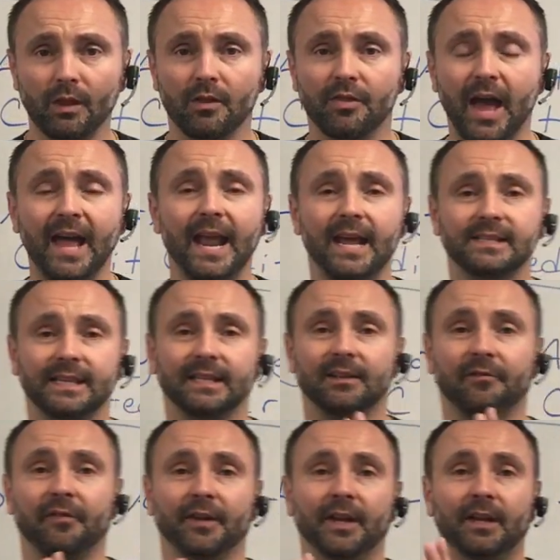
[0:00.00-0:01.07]
that has a
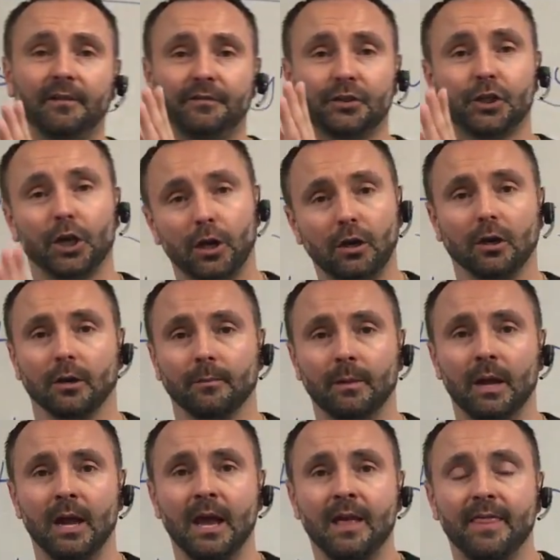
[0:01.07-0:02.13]
definitive term
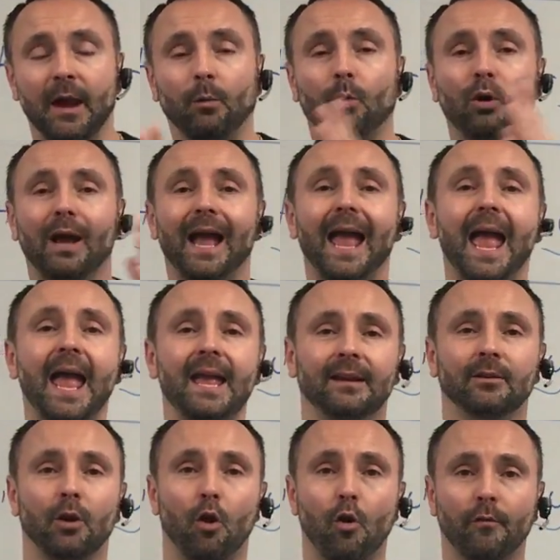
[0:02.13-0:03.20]
that will
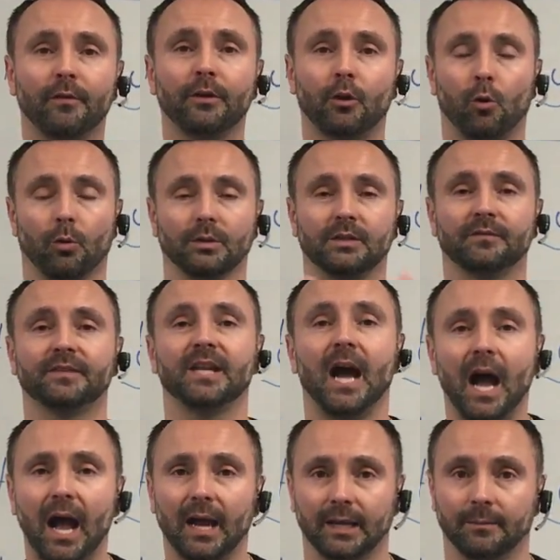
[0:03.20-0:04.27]
end over the course of
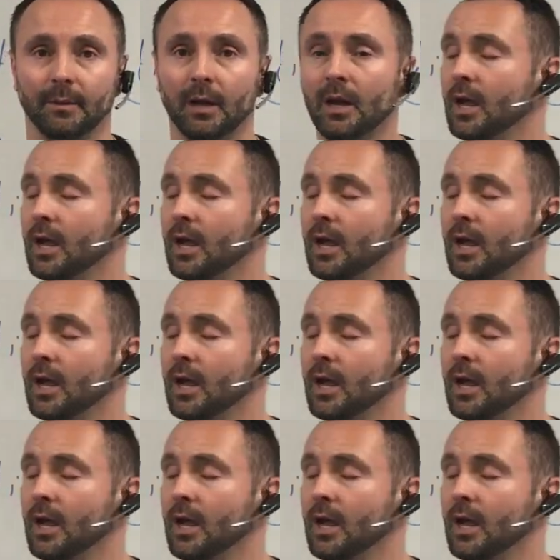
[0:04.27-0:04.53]
time.